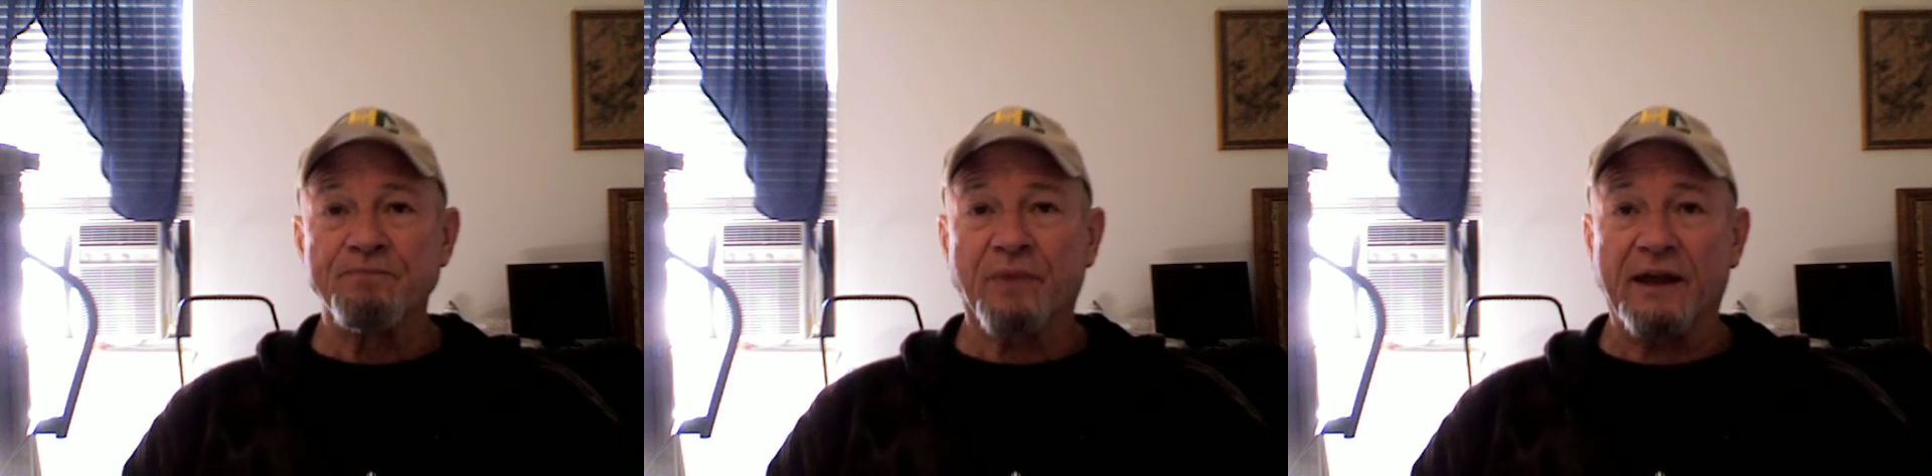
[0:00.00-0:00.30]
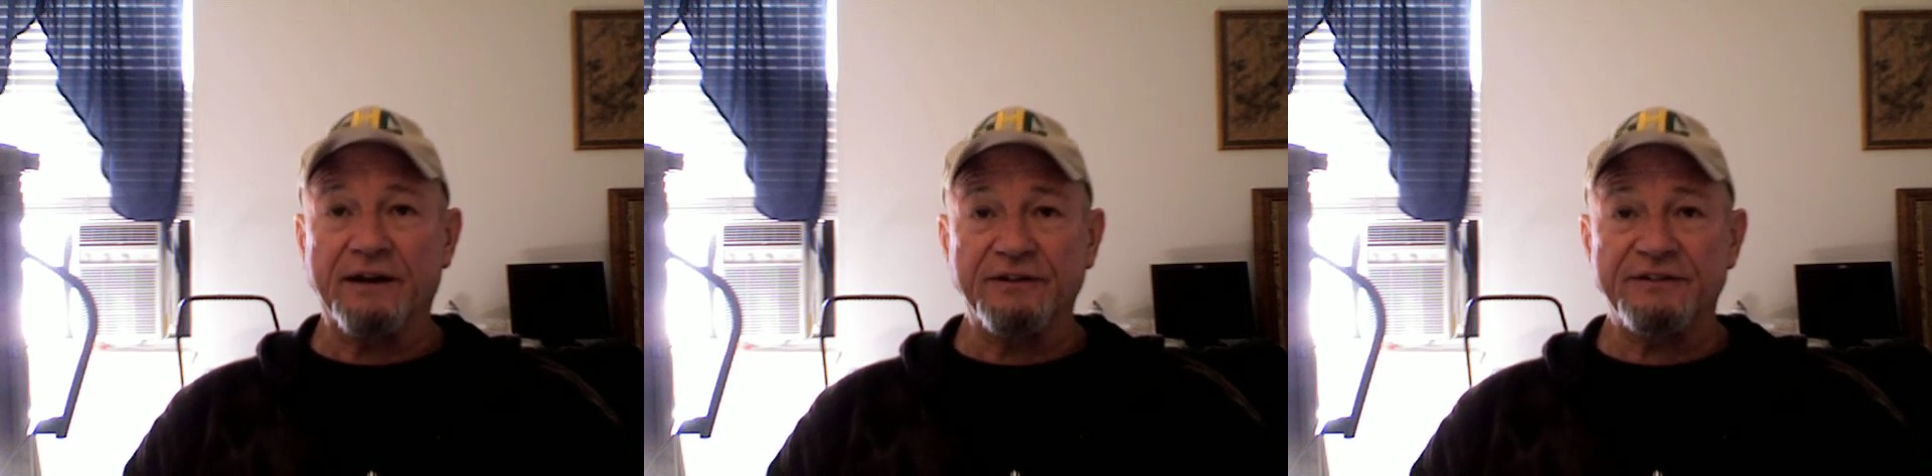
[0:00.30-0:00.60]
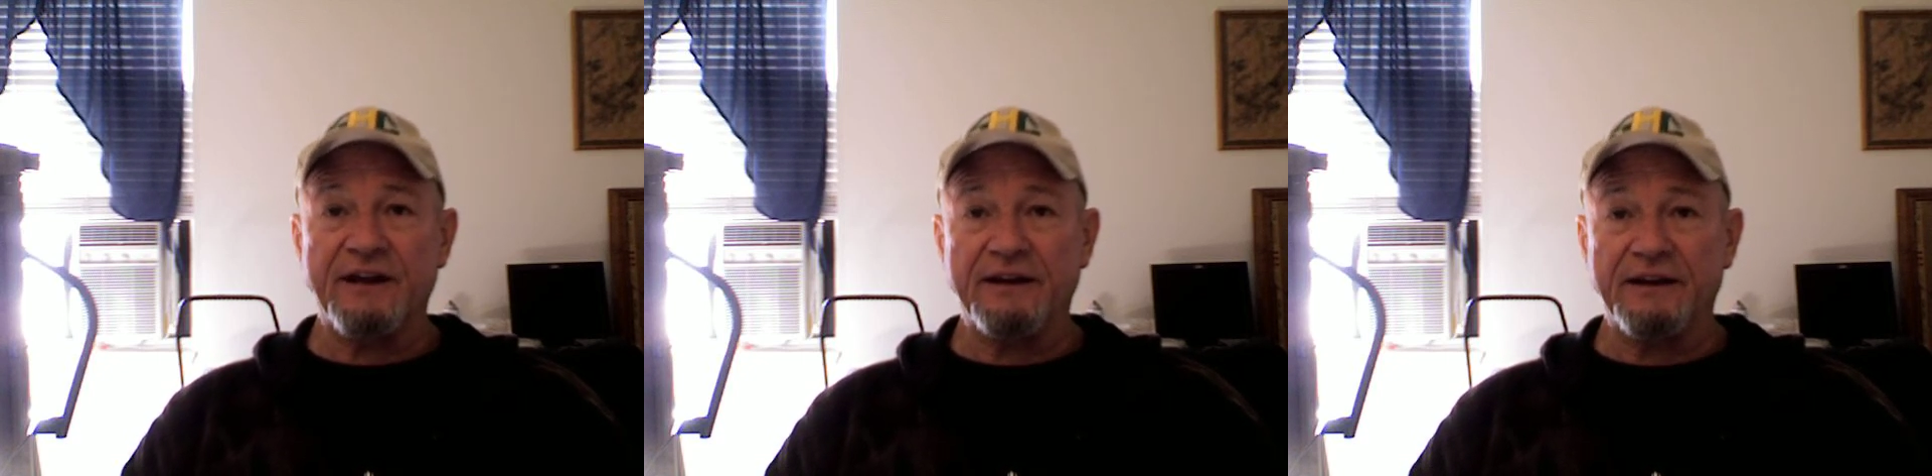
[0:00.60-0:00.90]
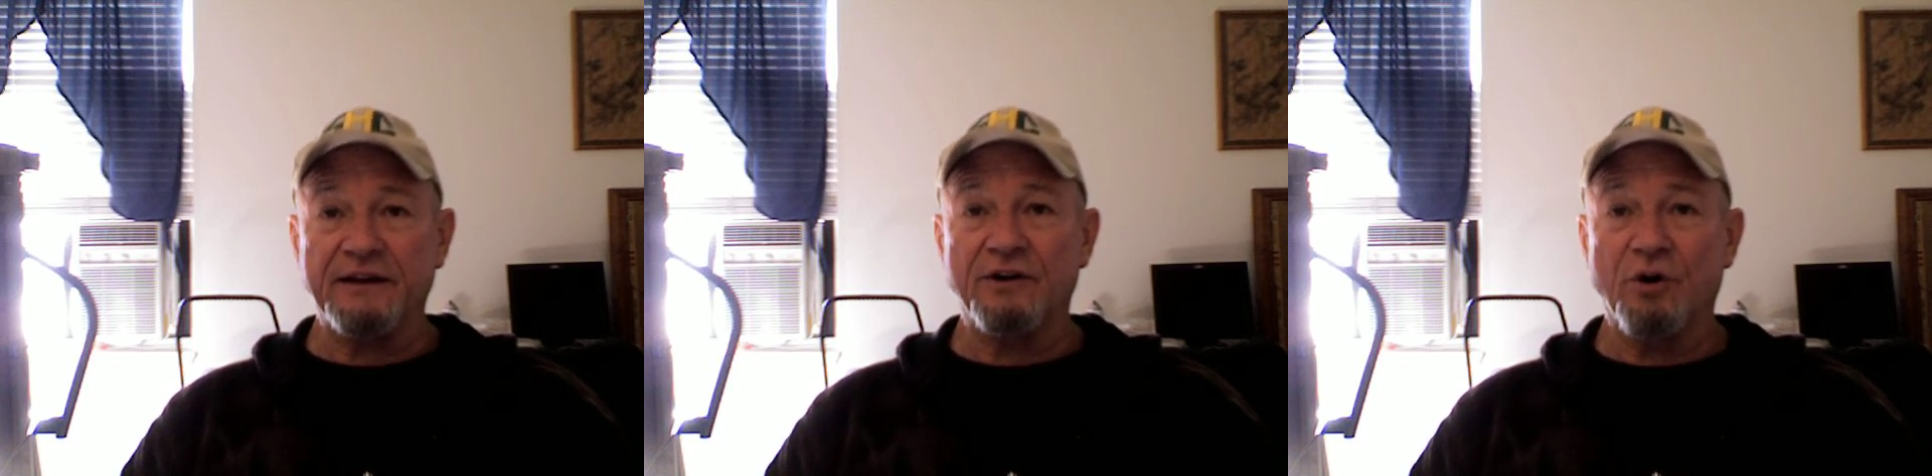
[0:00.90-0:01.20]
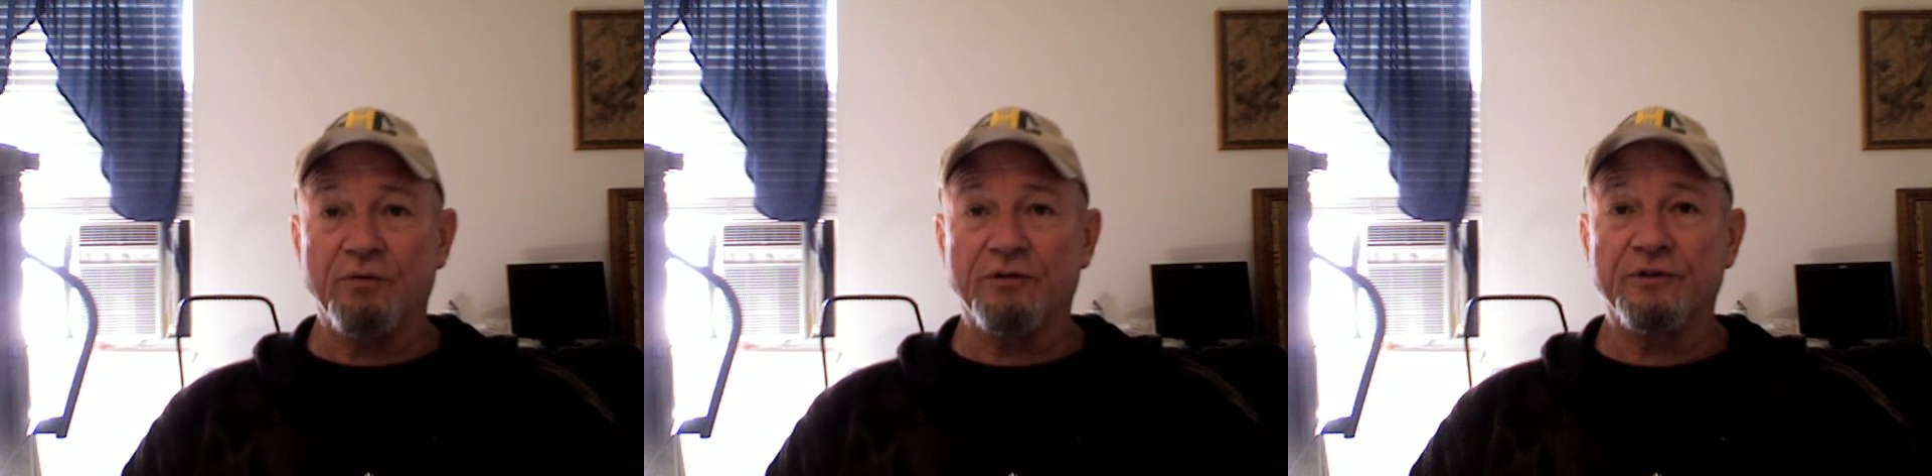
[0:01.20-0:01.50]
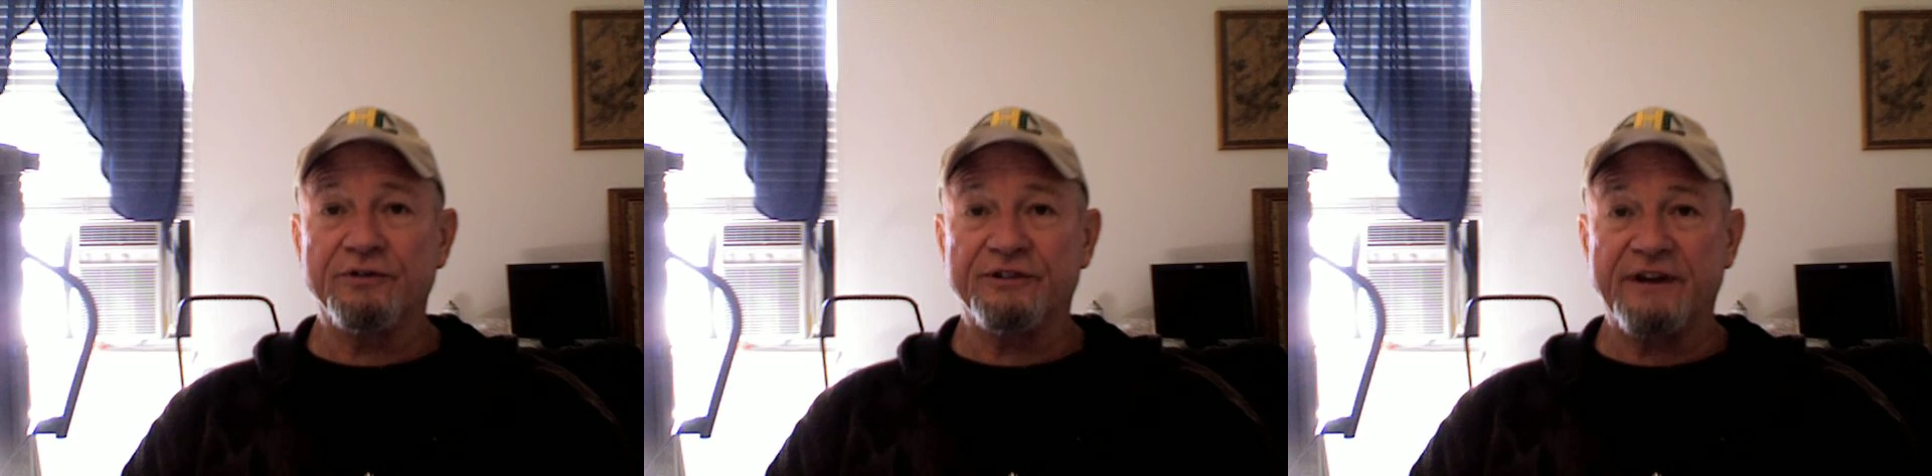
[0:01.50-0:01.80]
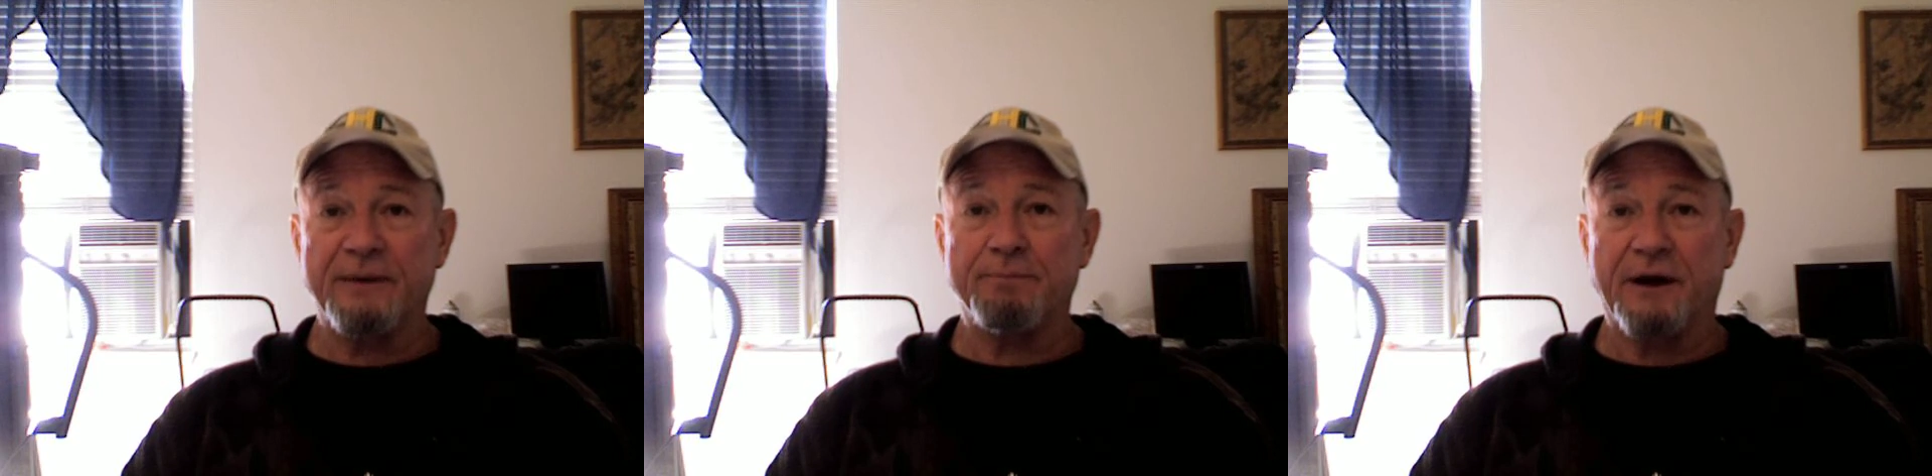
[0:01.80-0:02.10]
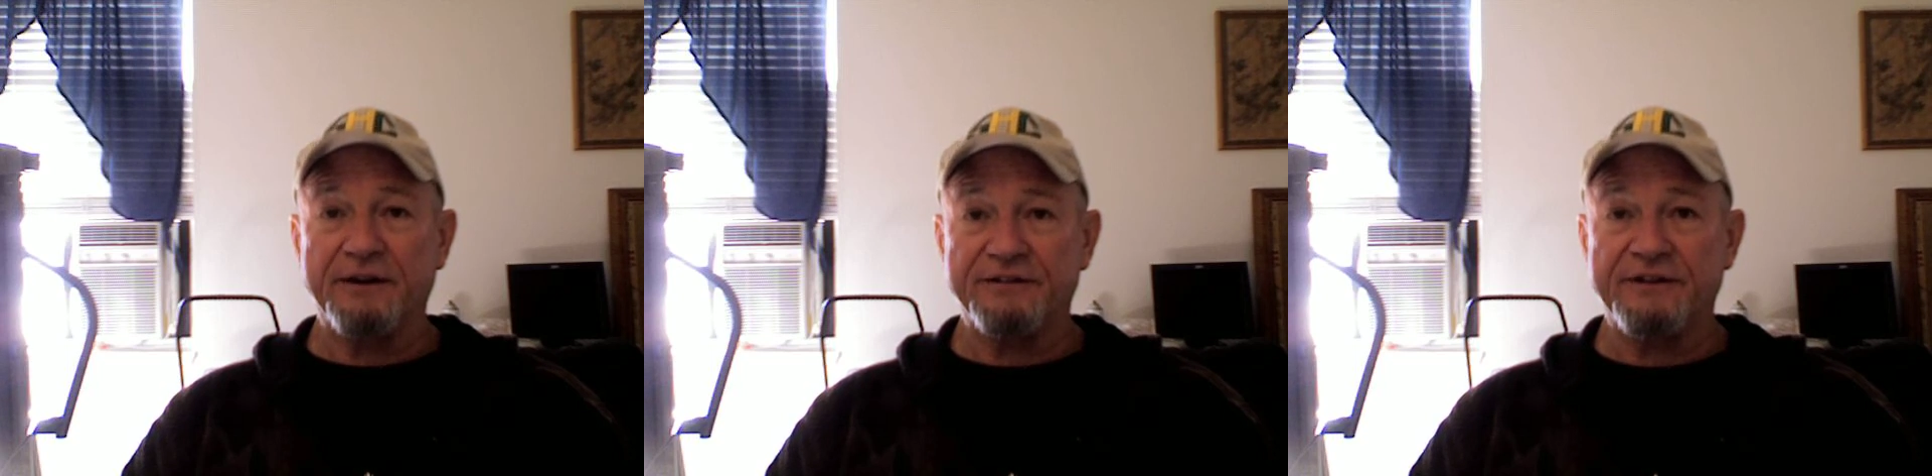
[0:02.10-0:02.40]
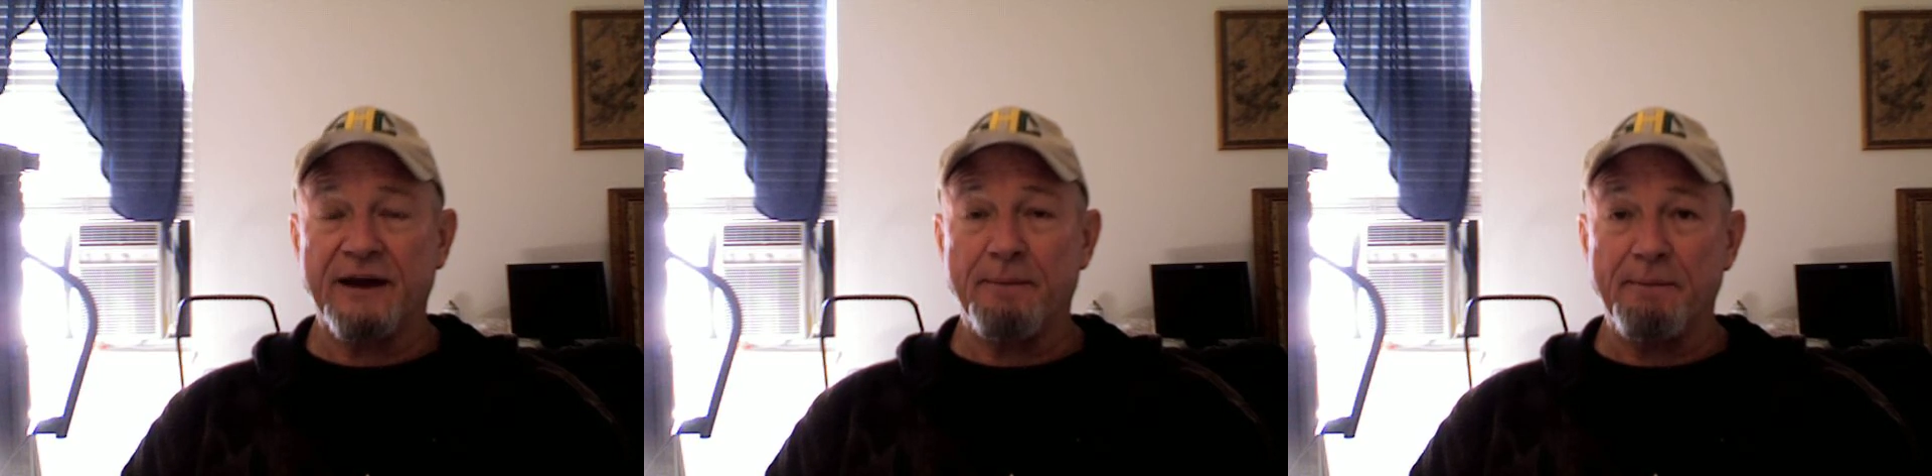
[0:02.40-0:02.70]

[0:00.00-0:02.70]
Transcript: and is taking it over step by step,